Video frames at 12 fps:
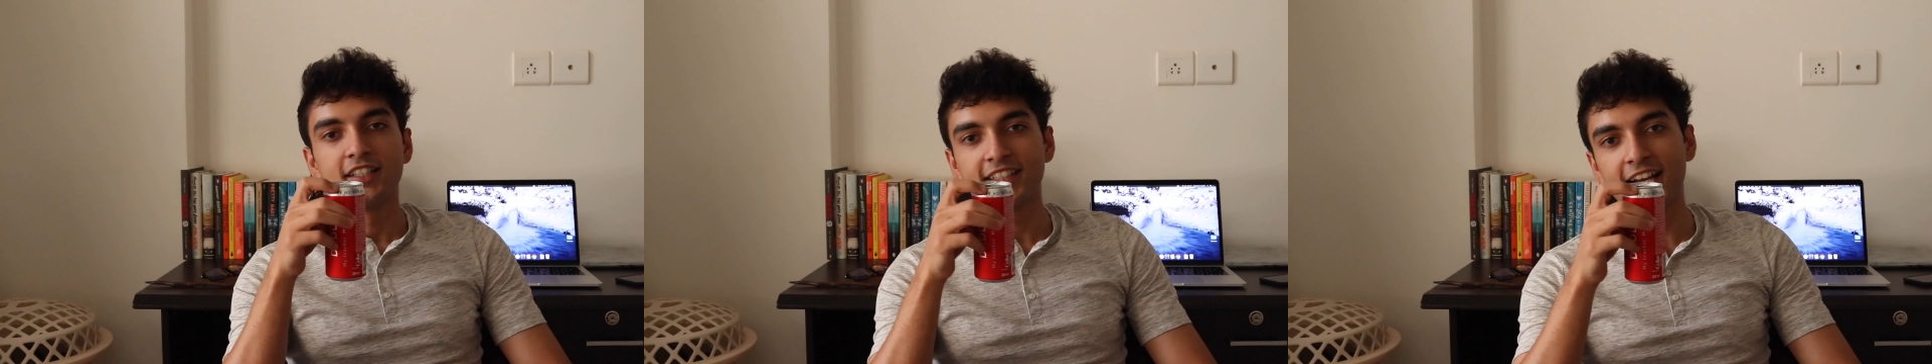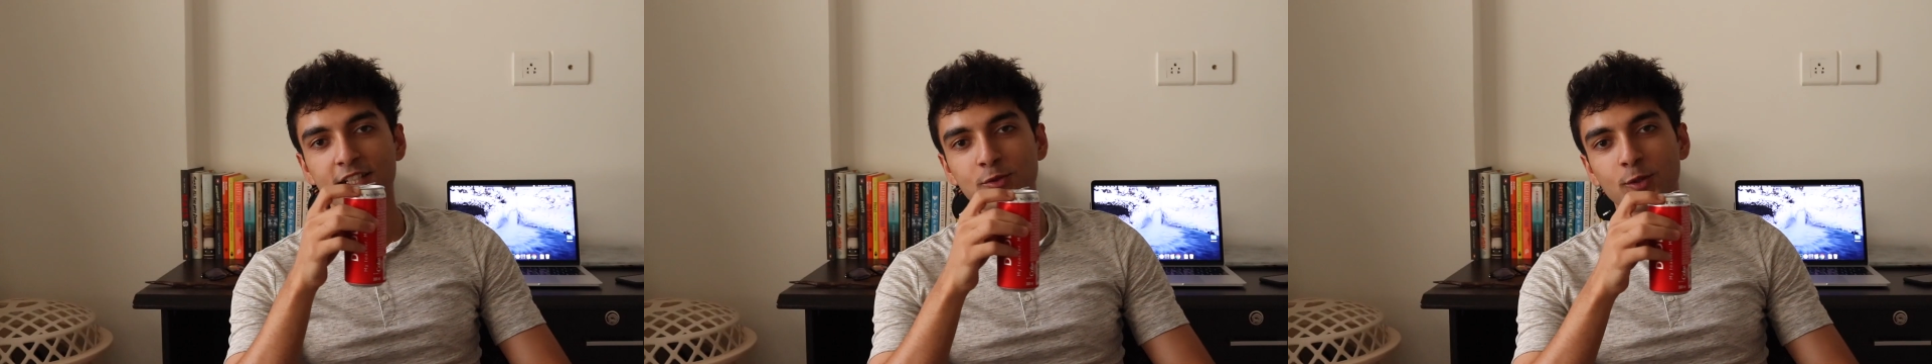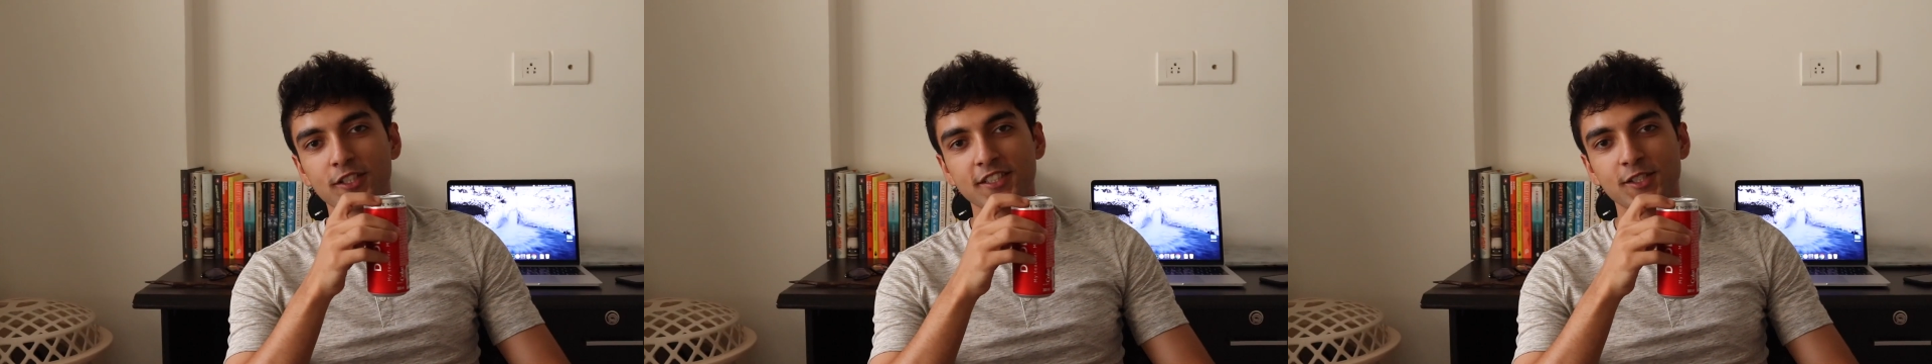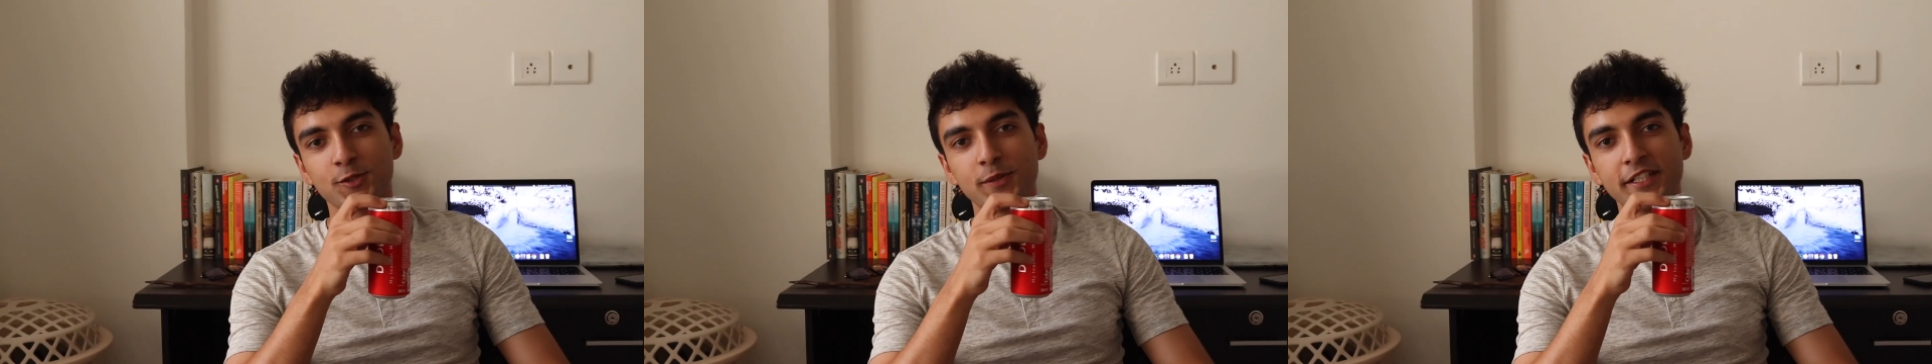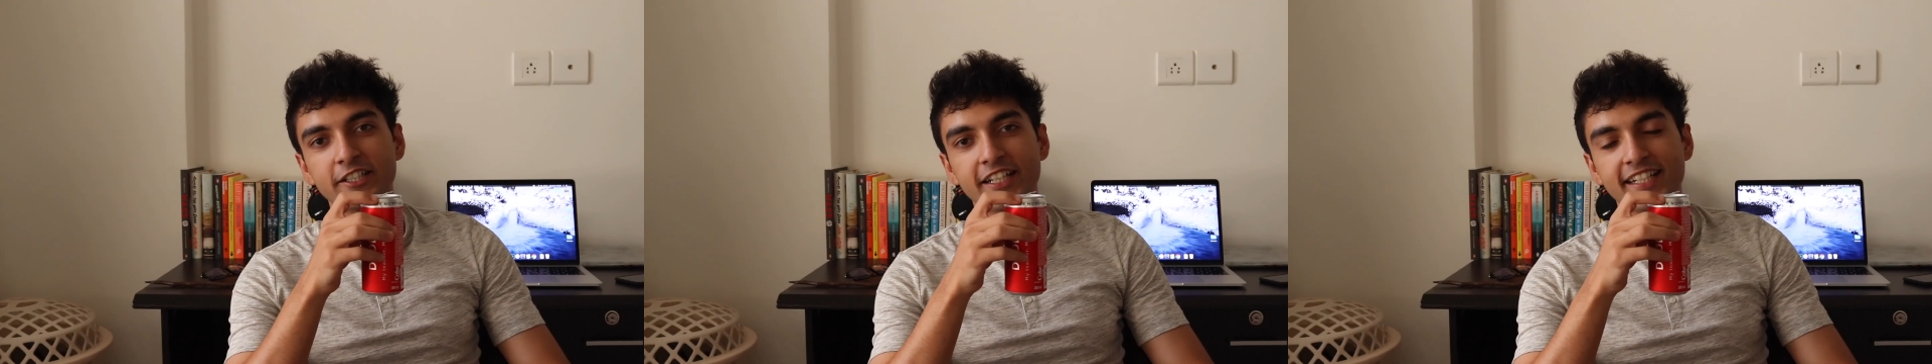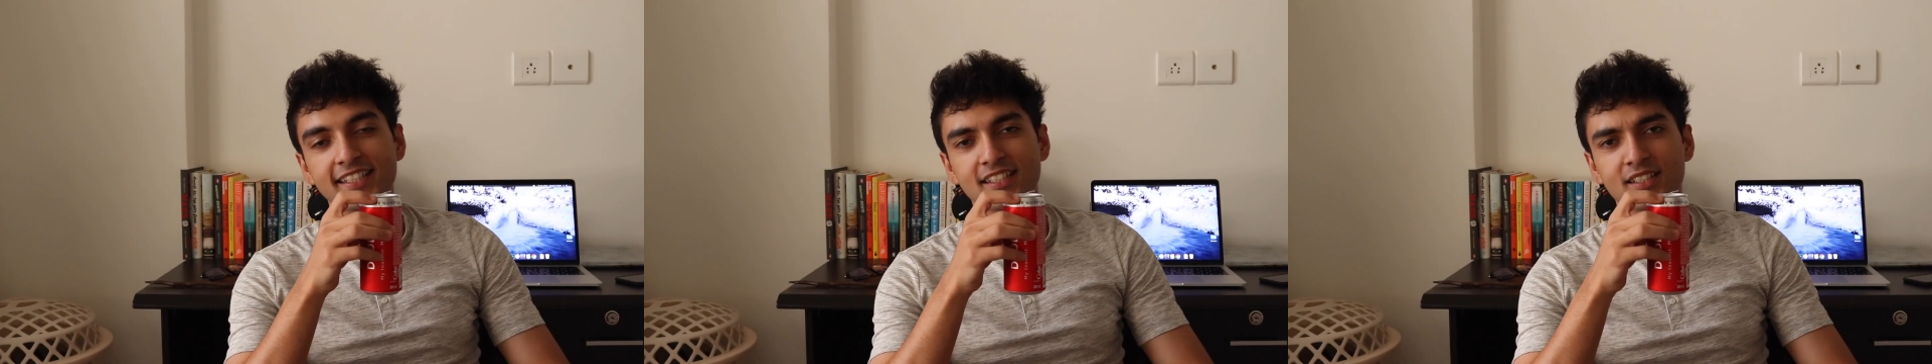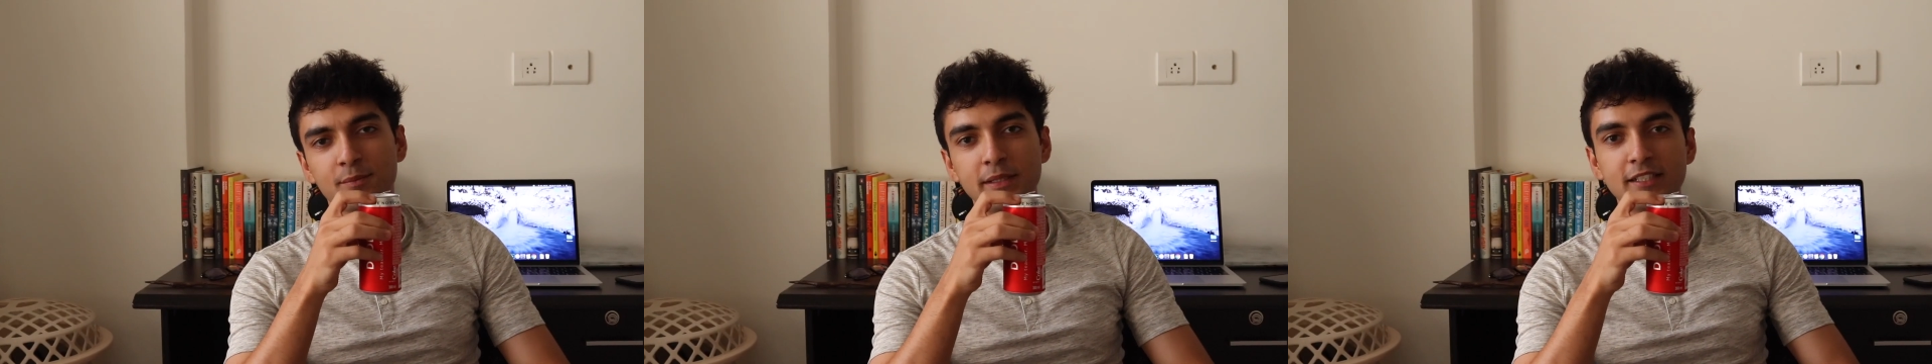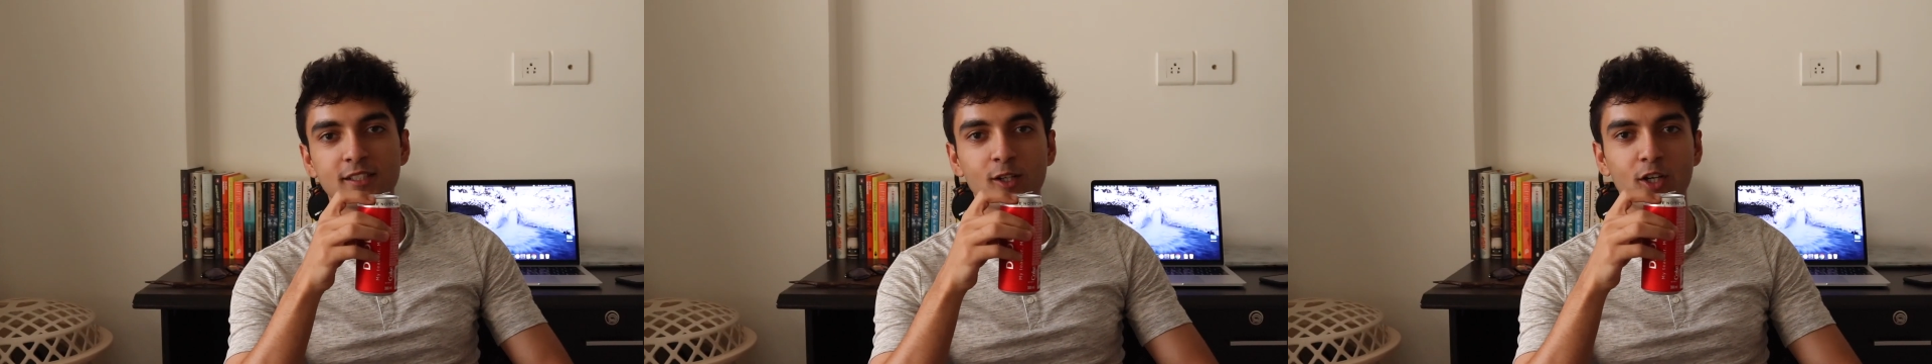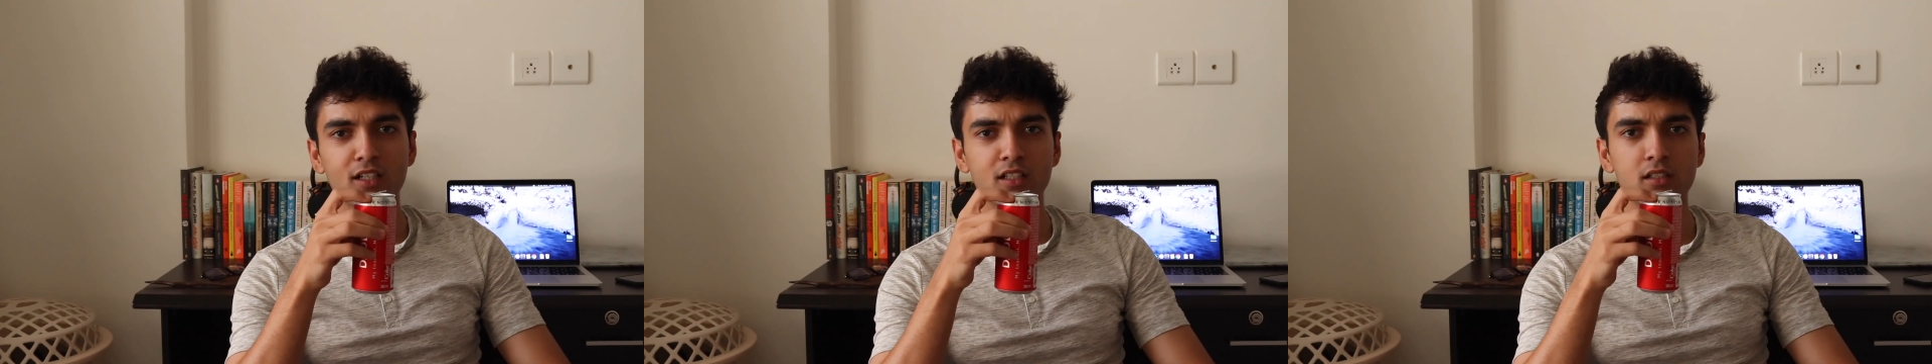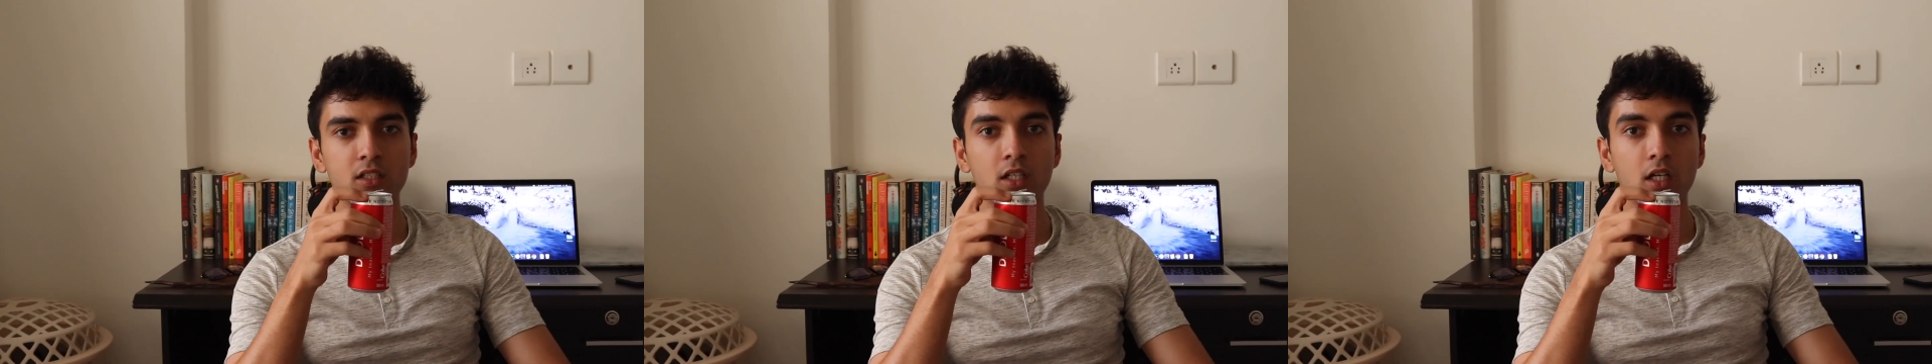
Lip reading: Thanks for watching this video guys, means a lot.